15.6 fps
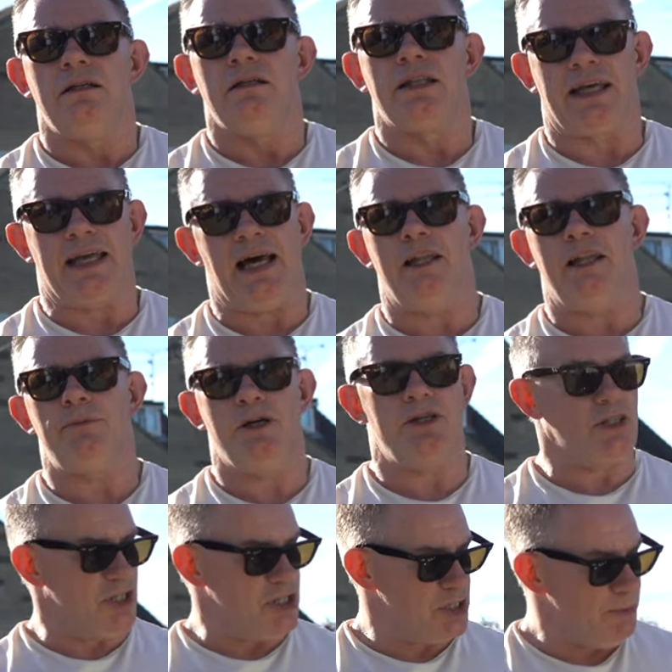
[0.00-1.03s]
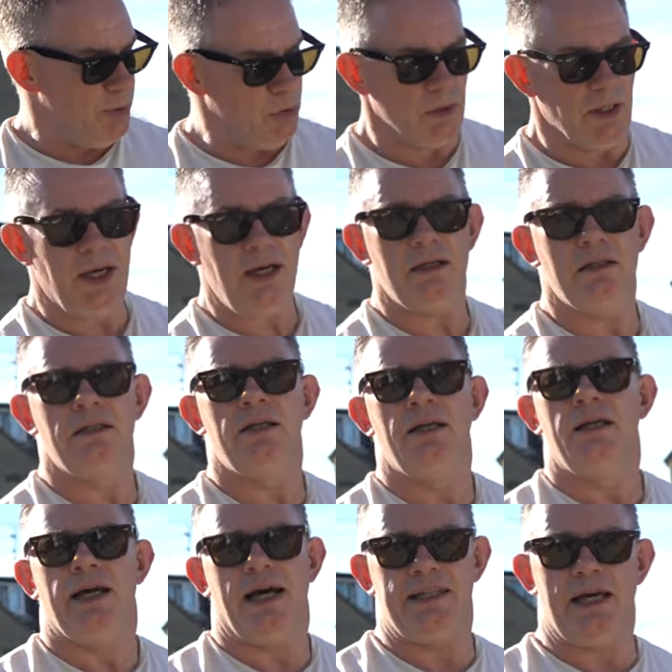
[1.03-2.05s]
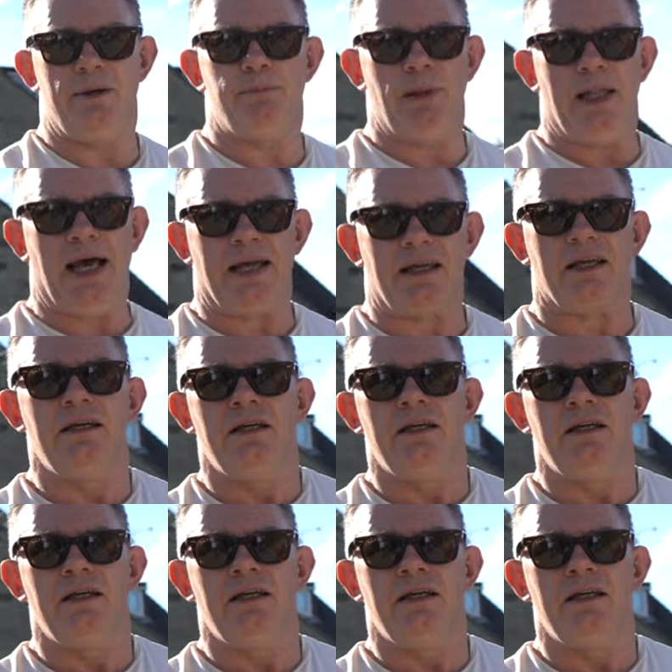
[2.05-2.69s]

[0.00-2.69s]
the calipers are smaller and they're black.